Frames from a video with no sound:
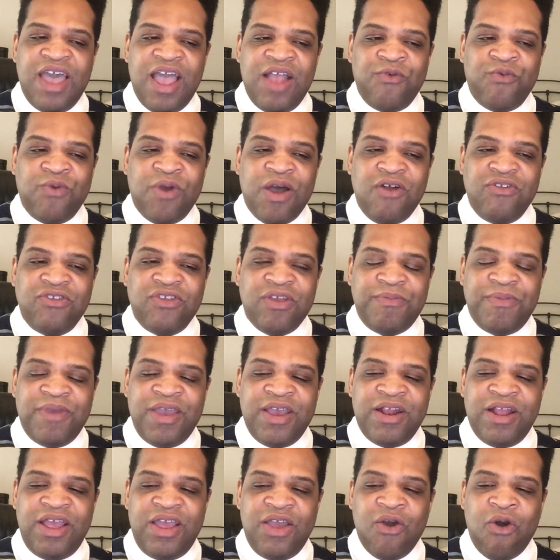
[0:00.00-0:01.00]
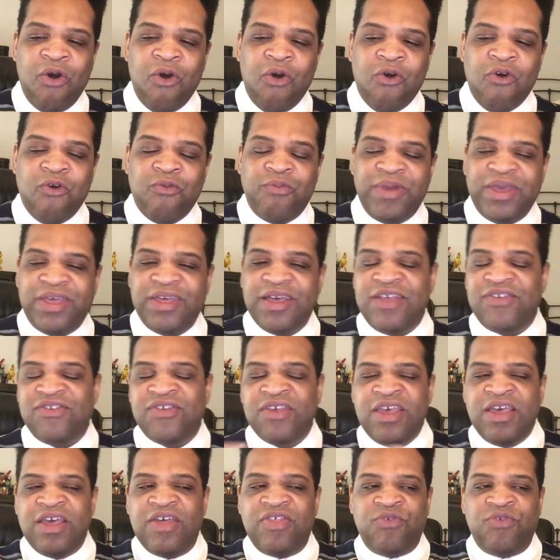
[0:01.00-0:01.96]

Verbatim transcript: and wound up in a hole because